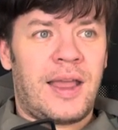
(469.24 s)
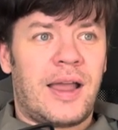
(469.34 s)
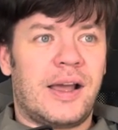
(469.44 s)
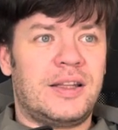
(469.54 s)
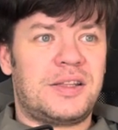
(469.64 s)

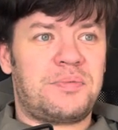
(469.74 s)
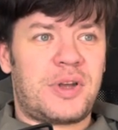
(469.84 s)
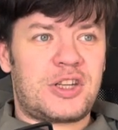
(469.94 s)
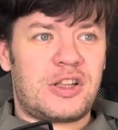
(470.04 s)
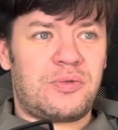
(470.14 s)
and
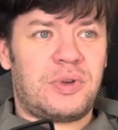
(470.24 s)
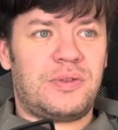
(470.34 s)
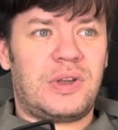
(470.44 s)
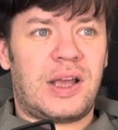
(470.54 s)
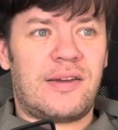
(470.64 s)
especially when
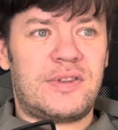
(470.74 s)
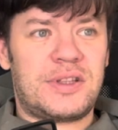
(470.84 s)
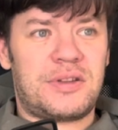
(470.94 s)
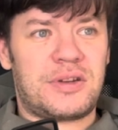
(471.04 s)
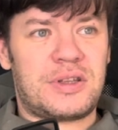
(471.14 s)
we have
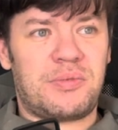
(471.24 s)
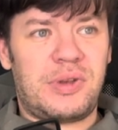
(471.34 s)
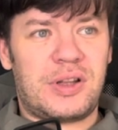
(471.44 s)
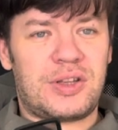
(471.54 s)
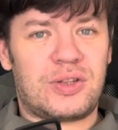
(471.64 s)
this
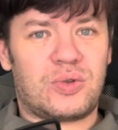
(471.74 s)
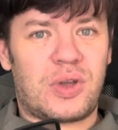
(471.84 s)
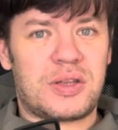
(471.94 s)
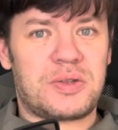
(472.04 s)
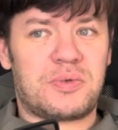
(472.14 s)
traceability
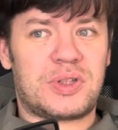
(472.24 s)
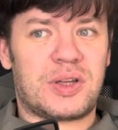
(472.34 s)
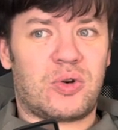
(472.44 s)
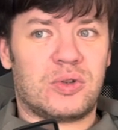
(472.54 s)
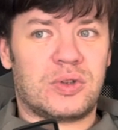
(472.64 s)
together with the
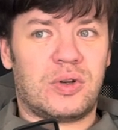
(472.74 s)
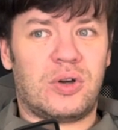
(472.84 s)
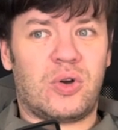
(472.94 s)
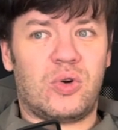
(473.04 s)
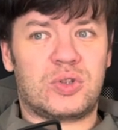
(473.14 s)

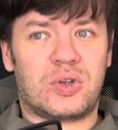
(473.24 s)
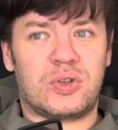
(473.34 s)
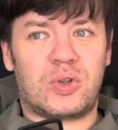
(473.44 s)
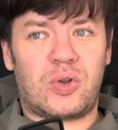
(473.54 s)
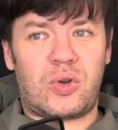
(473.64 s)
code
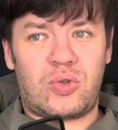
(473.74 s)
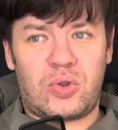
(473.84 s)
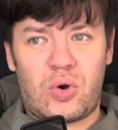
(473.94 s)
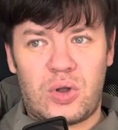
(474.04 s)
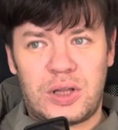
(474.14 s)

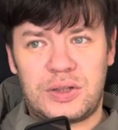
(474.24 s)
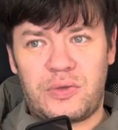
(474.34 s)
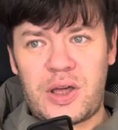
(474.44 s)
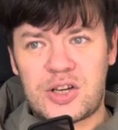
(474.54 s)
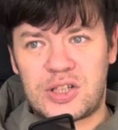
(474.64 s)
control and
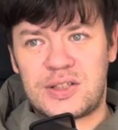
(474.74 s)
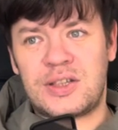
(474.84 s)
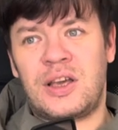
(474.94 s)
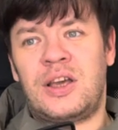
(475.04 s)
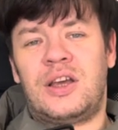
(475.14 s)
versions,
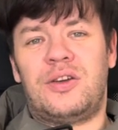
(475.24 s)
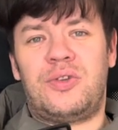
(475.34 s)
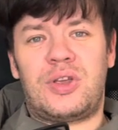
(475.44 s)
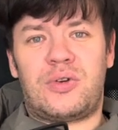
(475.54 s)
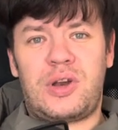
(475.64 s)

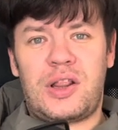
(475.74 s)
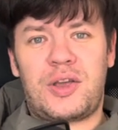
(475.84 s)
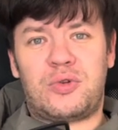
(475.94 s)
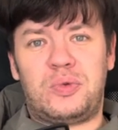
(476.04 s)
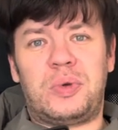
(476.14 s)
we really
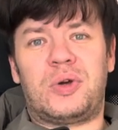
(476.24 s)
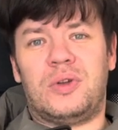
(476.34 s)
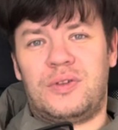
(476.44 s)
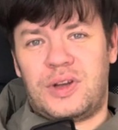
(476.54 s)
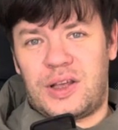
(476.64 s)
could be
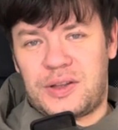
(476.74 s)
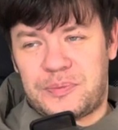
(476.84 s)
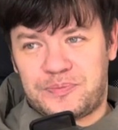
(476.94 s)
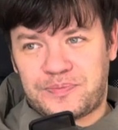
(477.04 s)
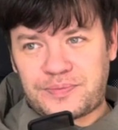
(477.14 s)
confident
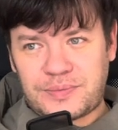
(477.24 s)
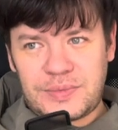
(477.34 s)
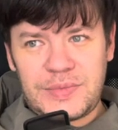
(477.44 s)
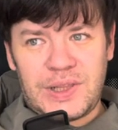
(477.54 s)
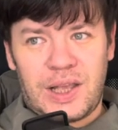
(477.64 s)

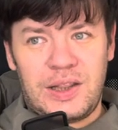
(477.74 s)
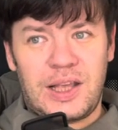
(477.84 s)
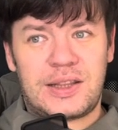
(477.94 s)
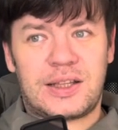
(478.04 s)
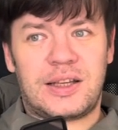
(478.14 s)

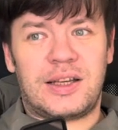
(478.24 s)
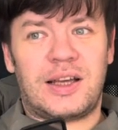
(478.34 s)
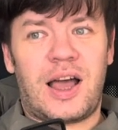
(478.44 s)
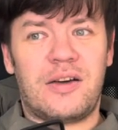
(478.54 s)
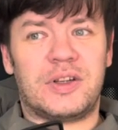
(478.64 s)
that
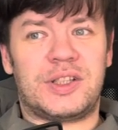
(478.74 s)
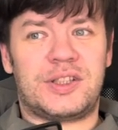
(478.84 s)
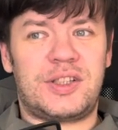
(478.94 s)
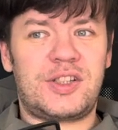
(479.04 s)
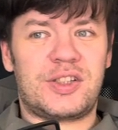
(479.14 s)
our
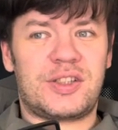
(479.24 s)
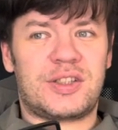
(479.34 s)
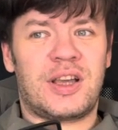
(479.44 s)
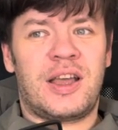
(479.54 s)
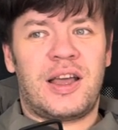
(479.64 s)

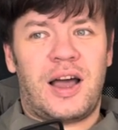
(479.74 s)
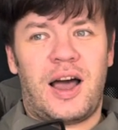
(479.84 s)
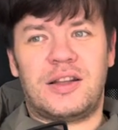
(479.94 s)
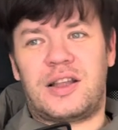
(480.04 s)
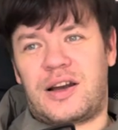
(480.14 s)
decisions
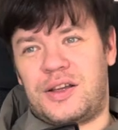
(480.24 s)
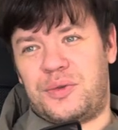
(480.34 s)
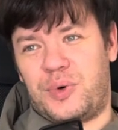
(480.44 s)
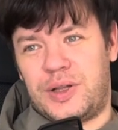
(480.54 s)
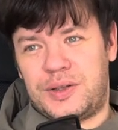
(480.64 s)
are the right one.